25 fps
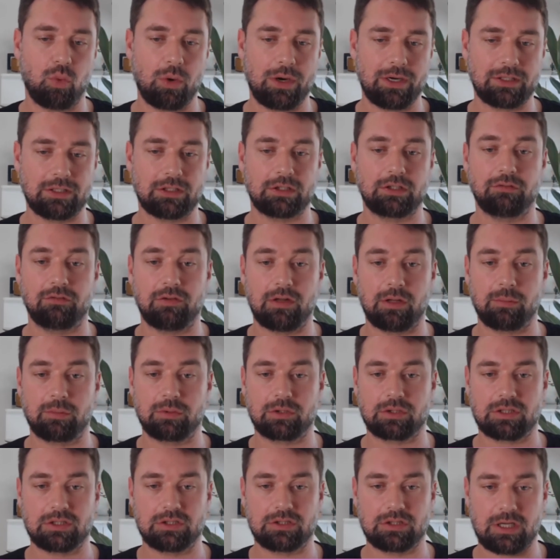developers
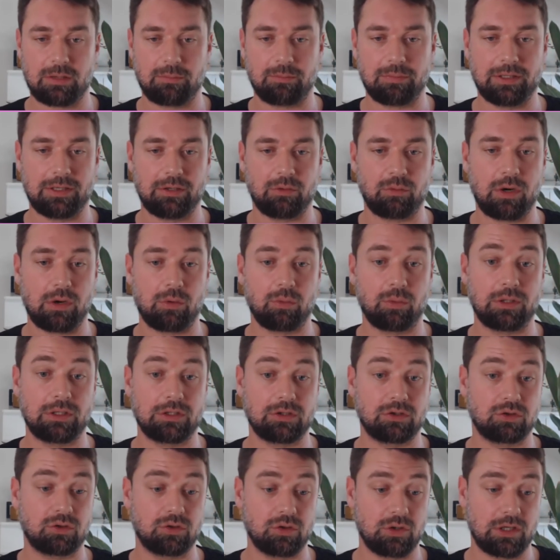can start playing around with this
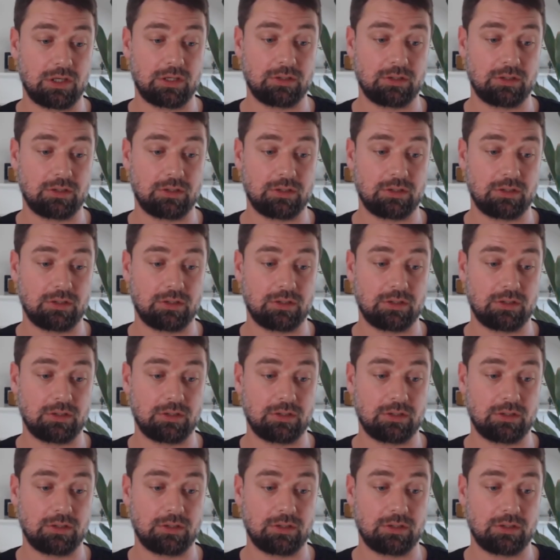today.